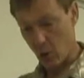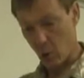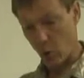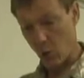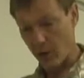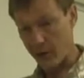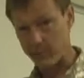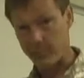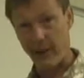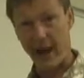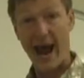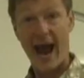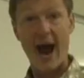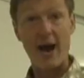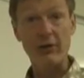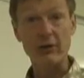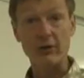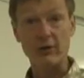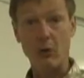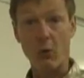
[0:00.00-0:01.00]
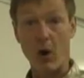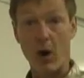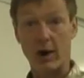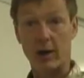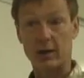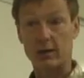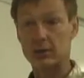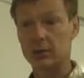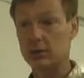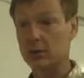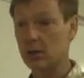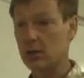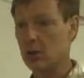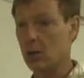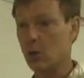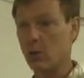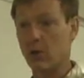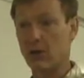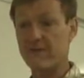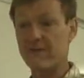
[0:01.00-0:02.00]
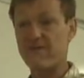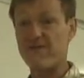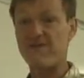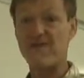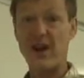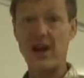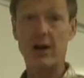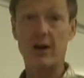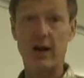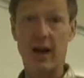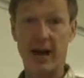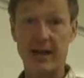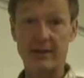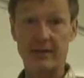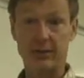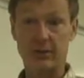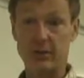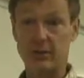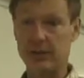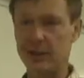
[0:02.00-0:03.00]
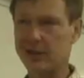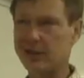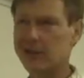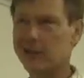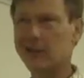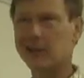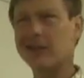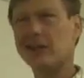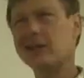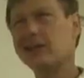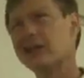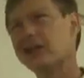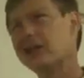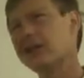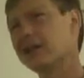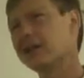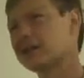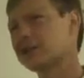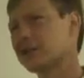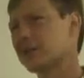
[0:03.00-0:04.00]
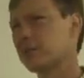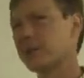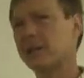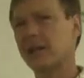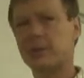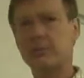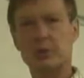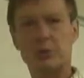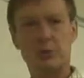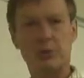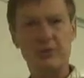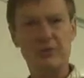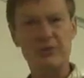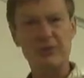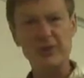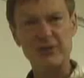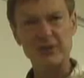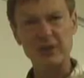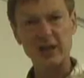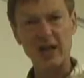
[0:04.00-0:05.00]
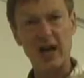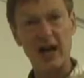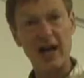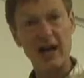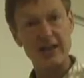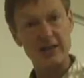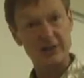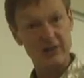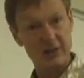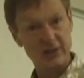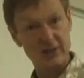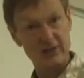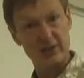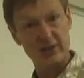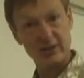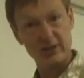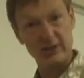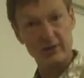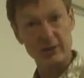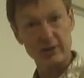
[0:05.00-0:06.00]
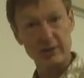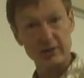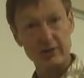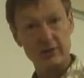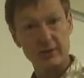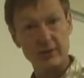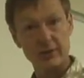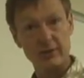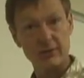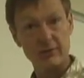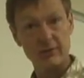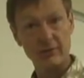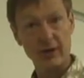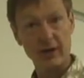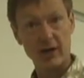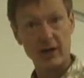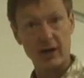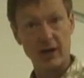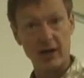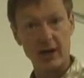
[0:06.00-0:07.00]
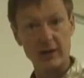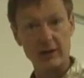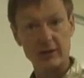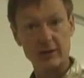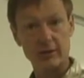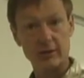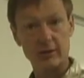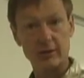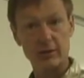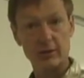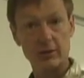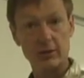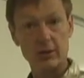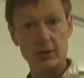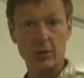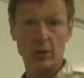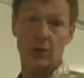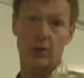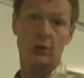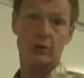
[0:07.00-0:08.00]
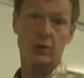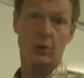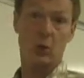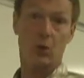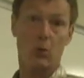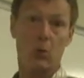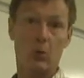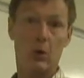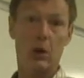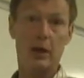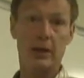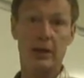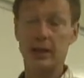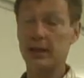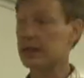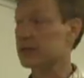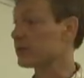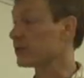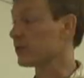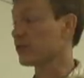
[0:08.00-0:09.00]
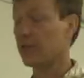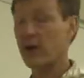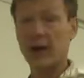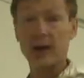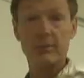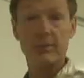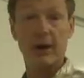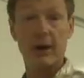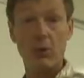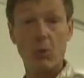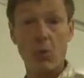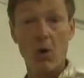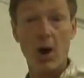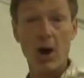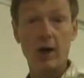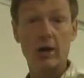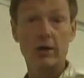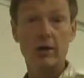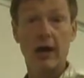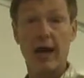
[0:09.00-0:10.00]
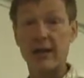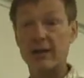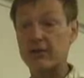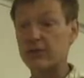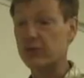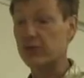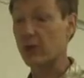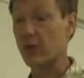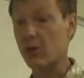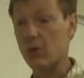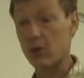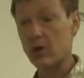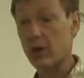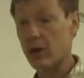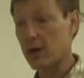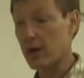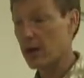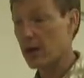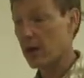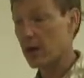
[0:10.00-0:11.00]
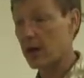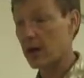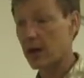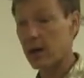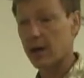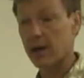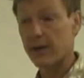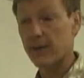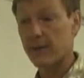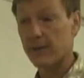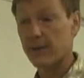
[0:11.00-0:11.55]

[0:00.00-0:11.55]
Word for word: one pound of water, one Fahrenheit degree, eh, something like between 59 and 60 degrees Fahrenheit. So again, it's defined by water, and so uh,